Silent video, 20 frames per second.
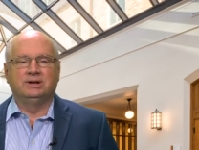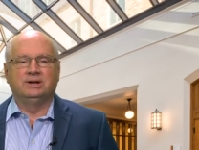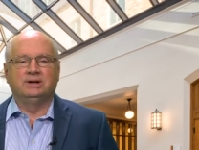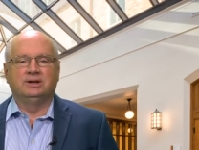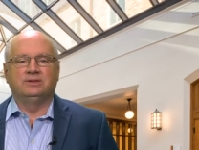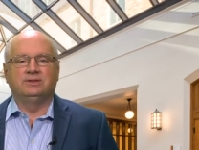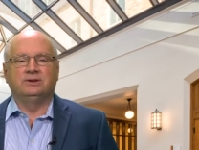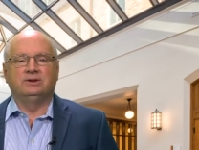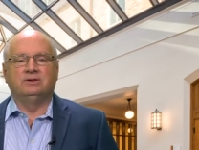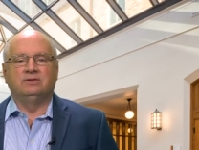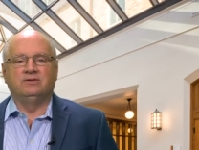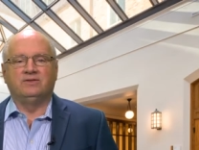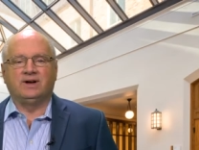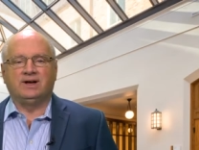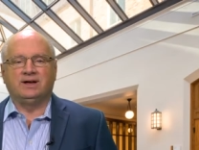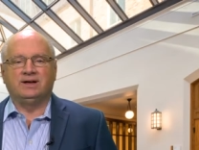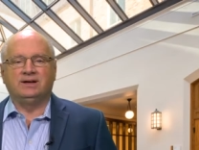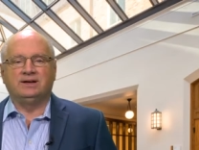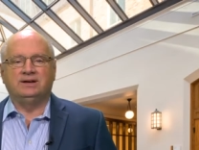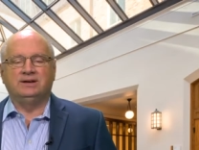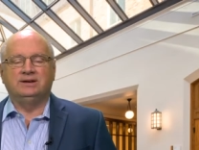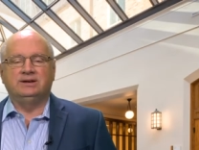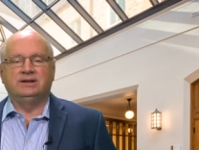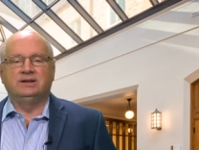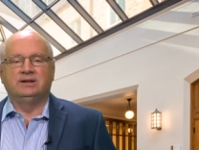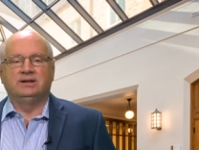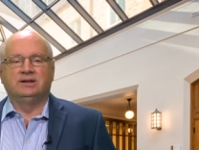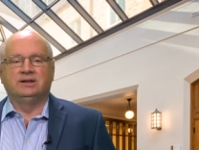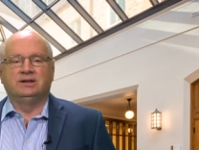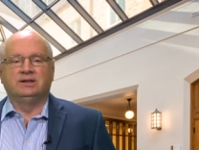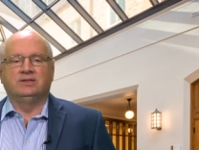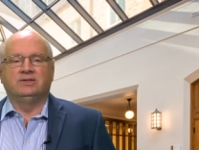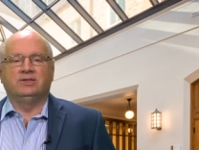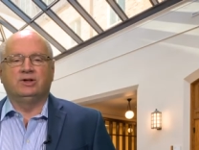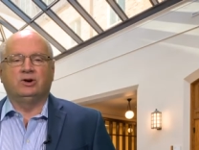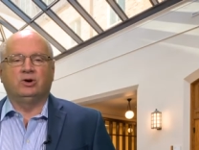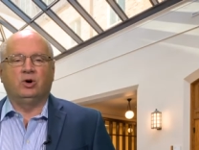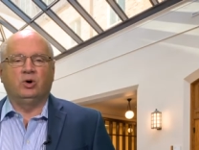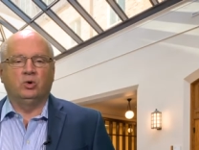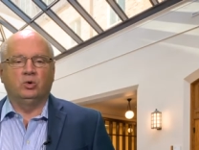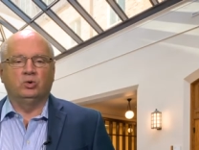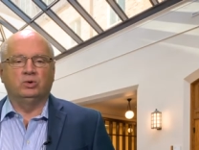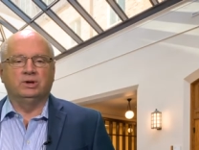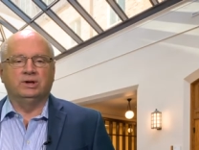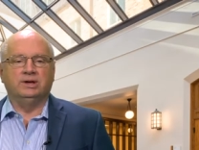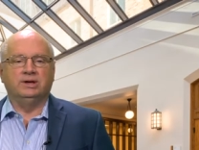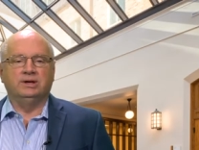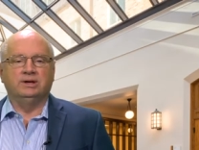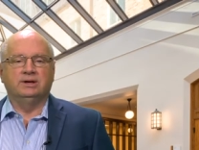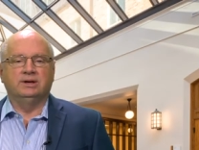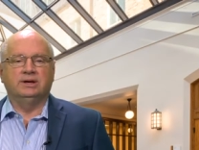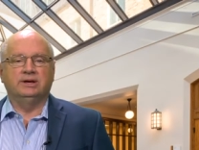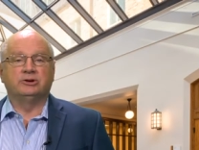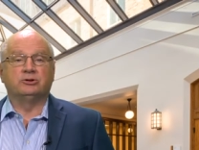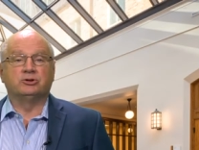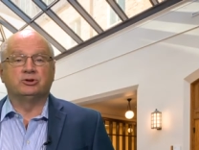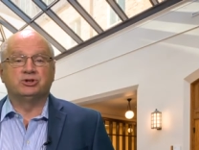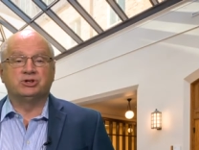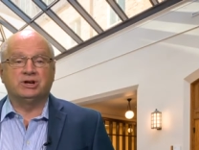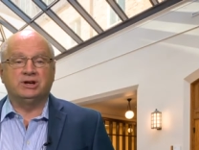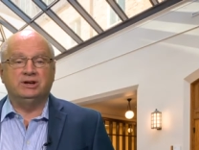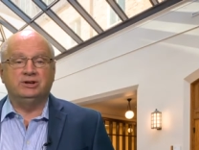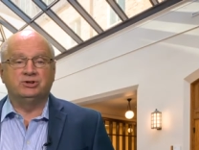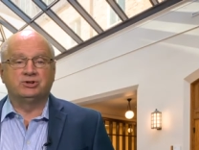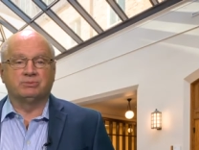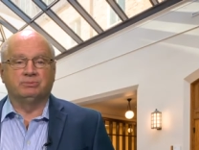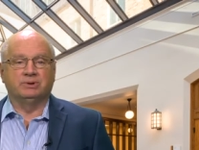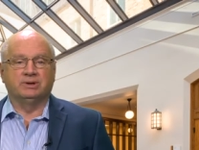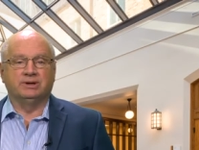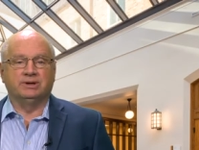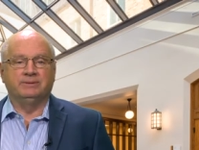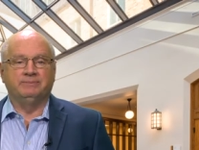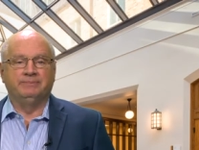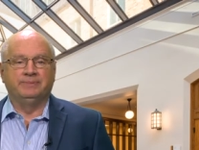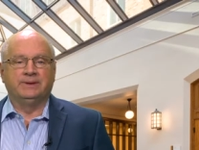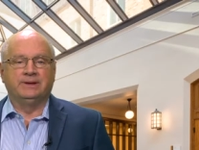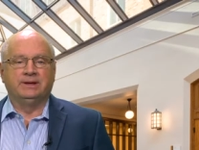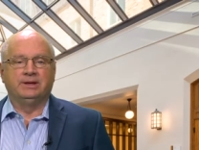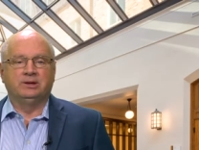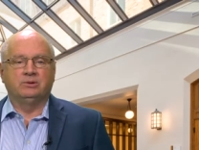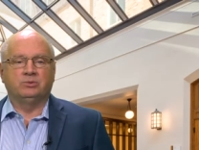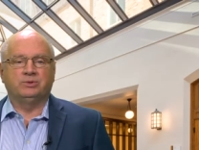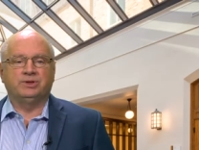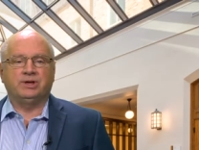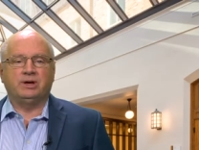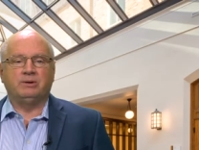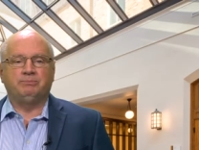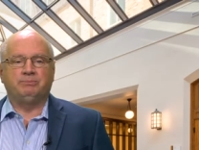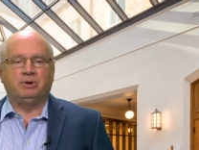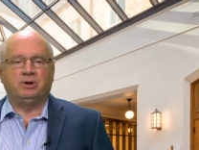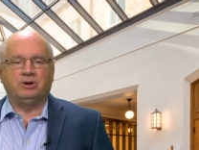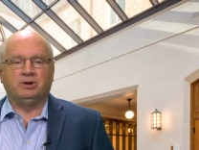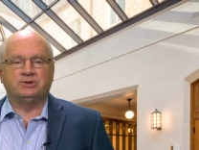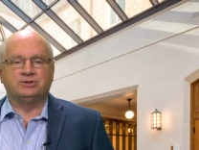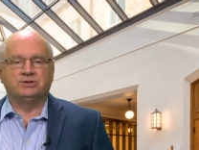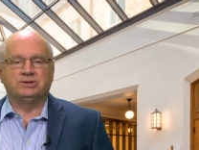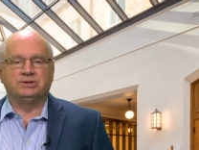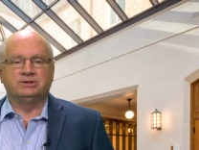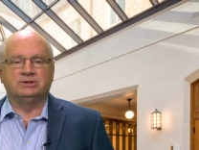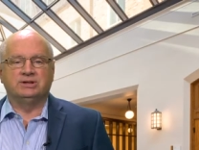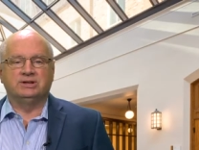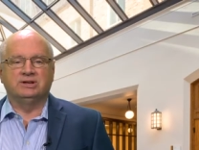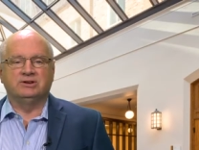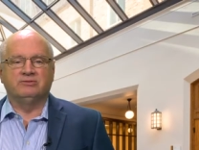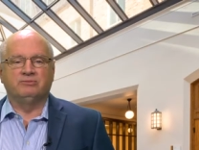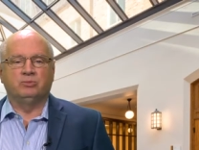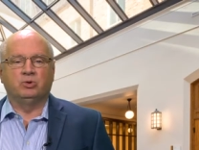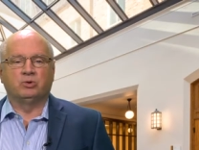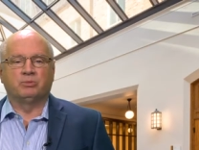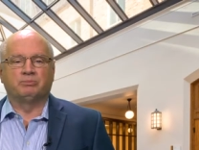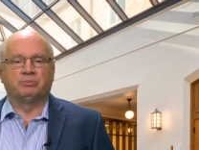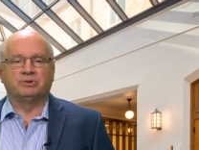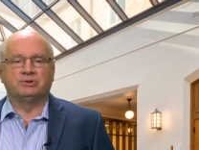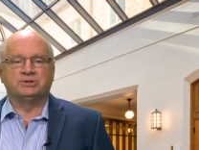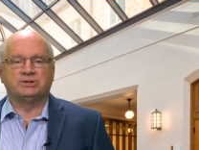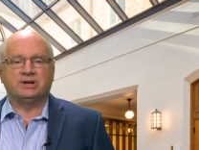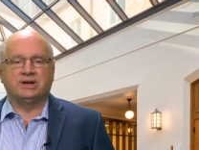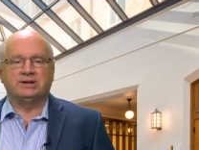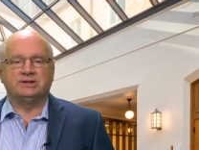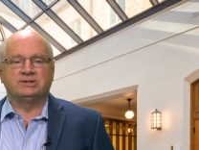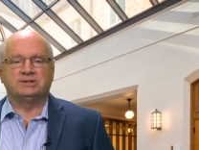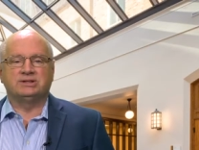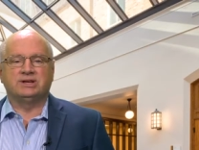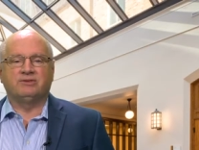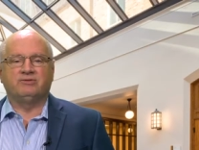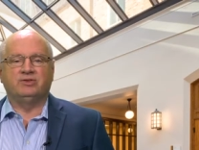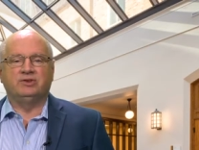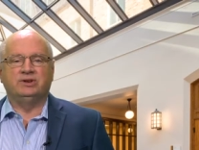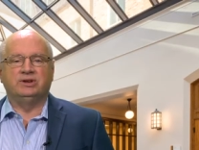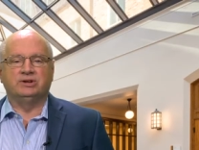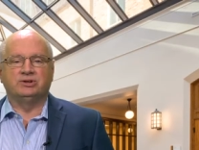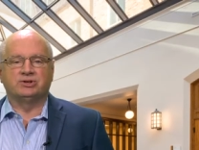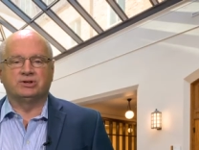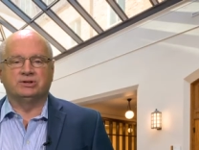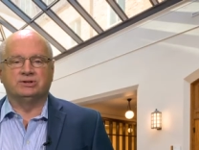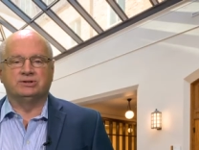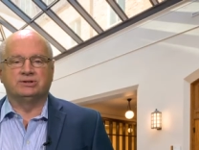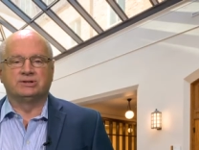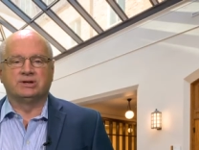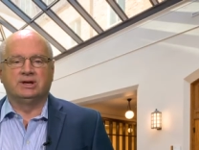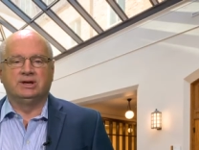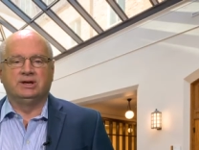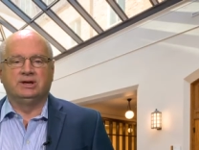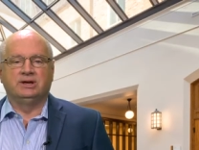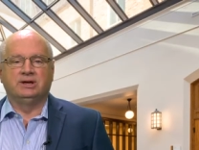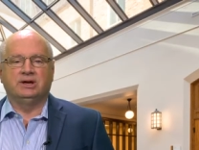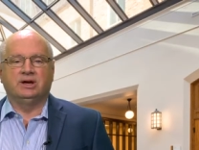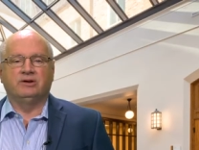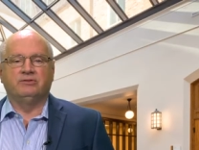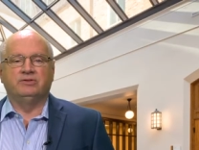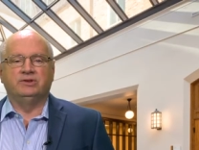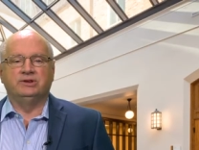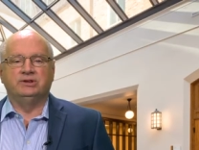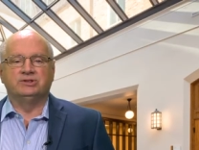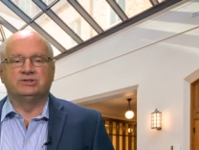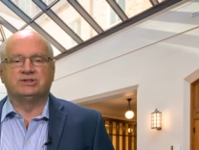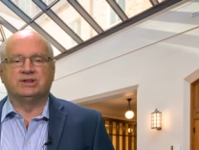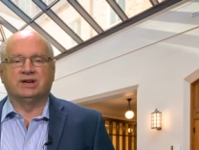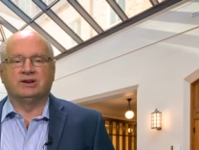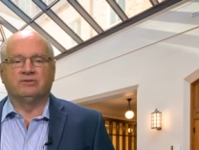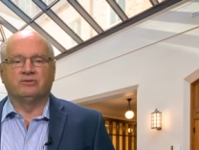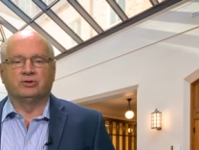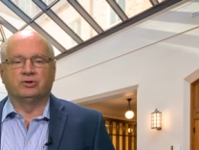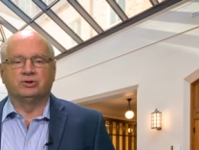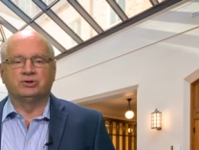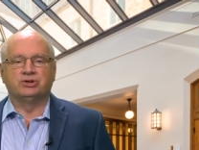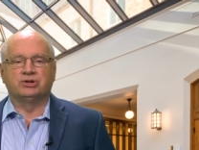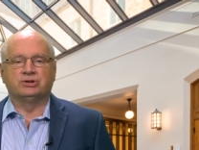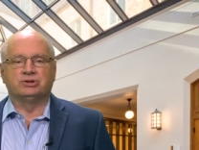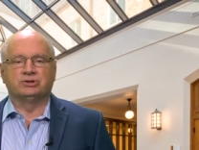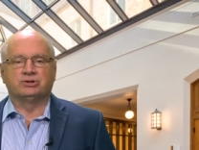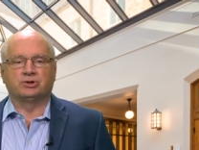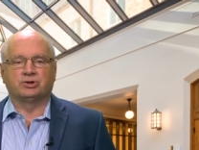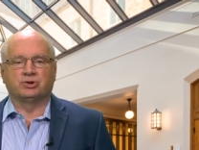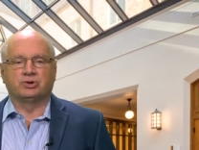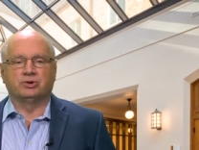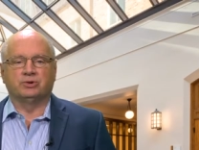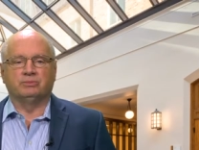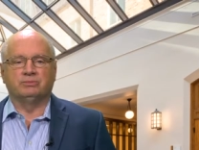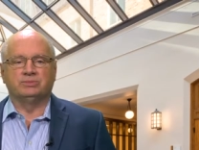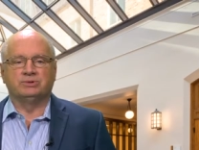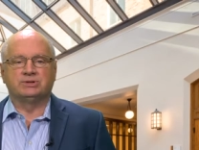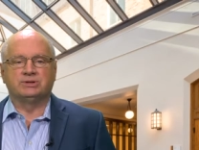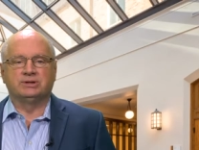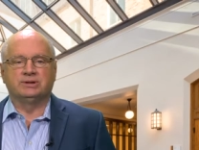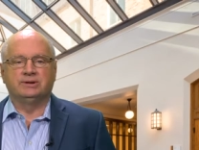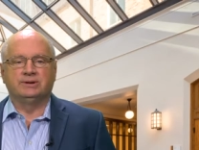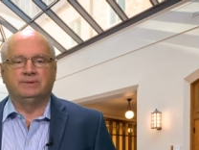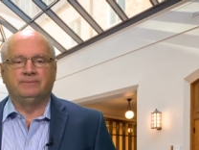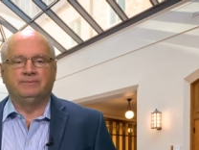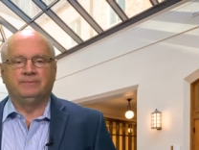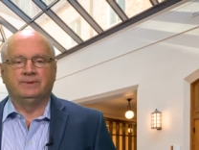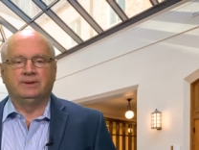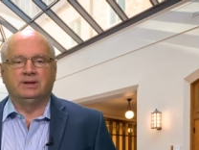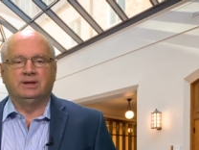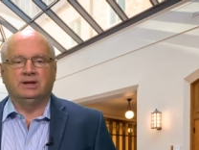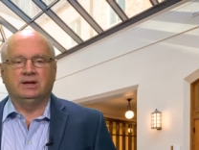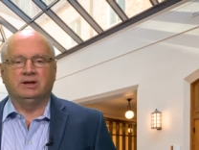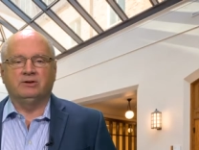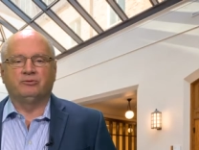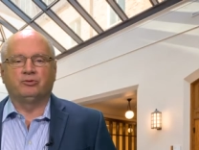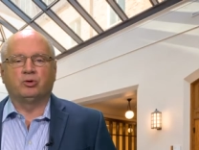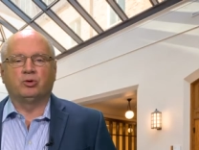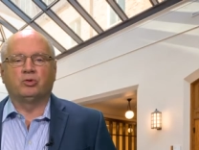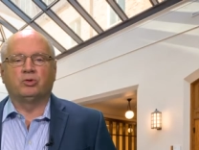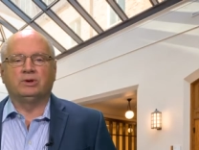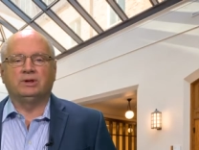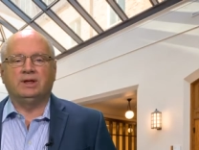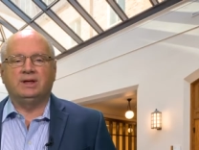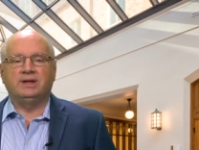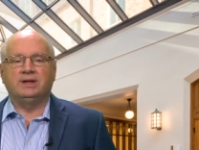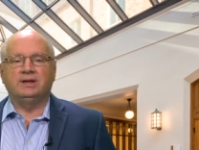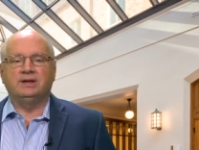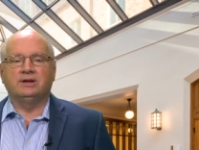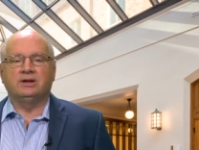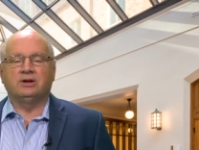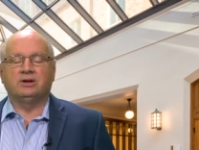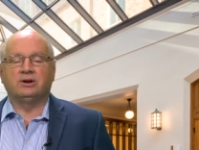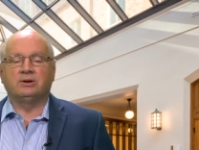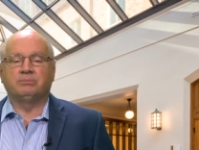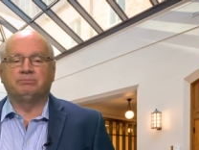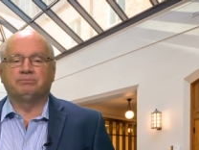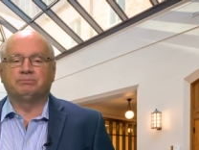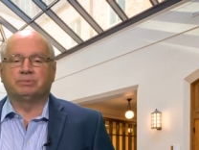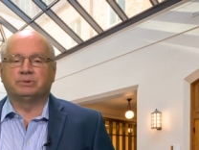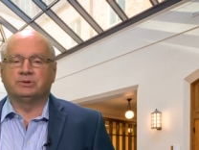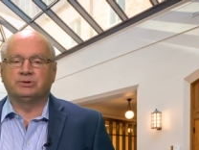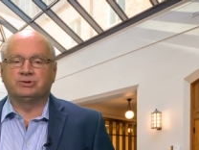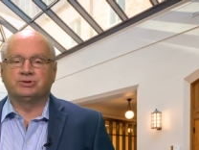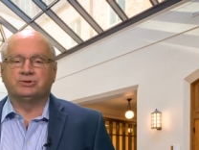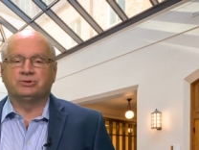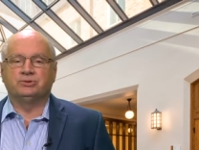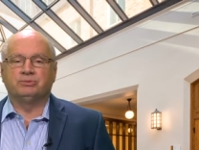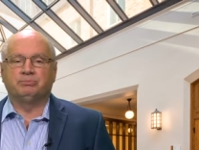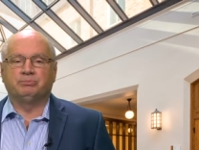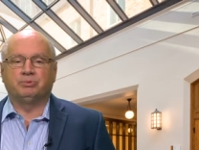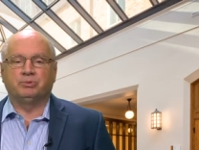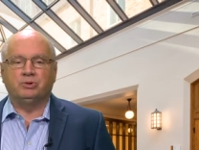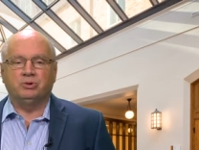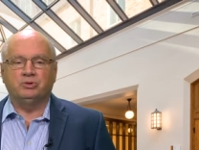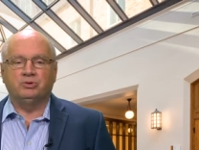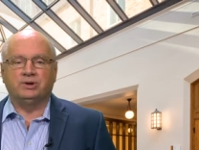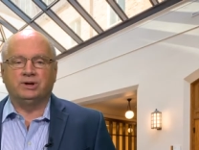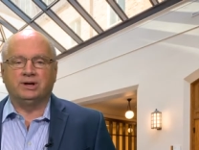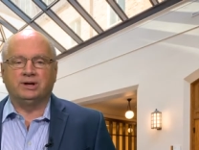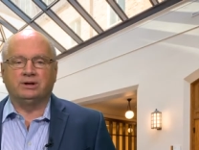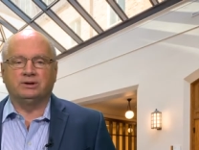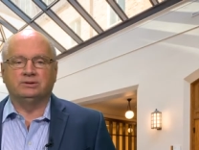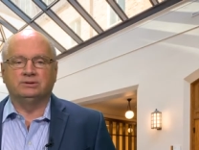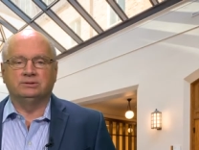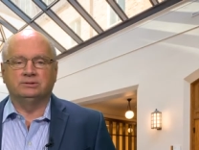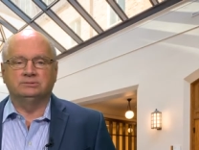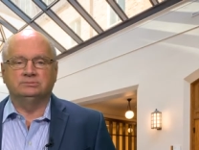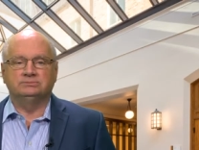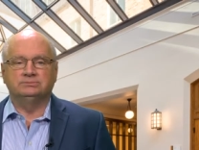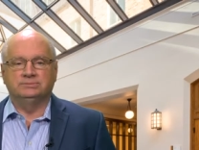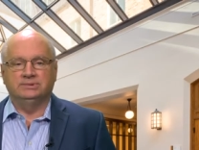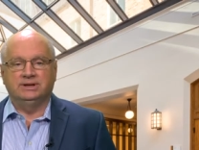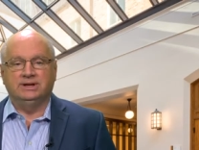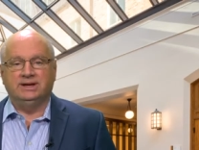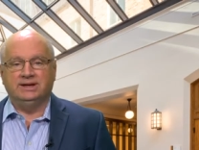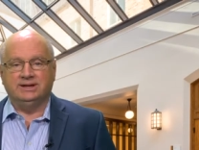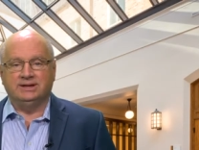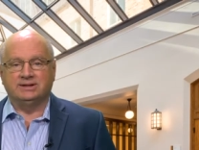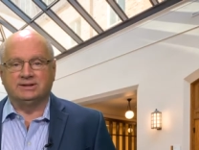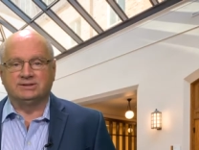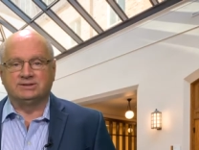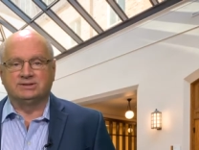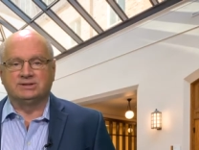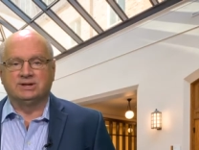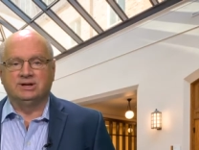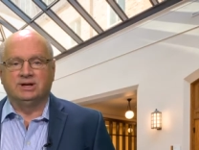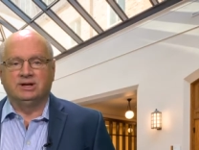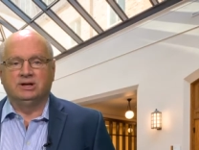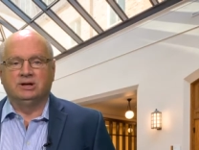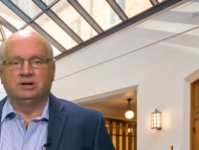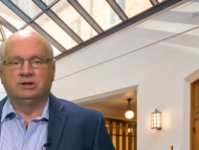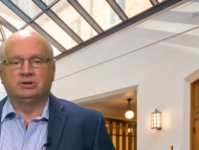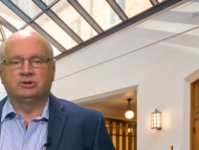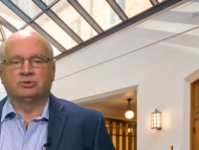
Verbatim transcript: the divine, the holy, interchangeably, without pausing to give more precise definitions of these divergent terms, and for relying on a personal pronoun, his, to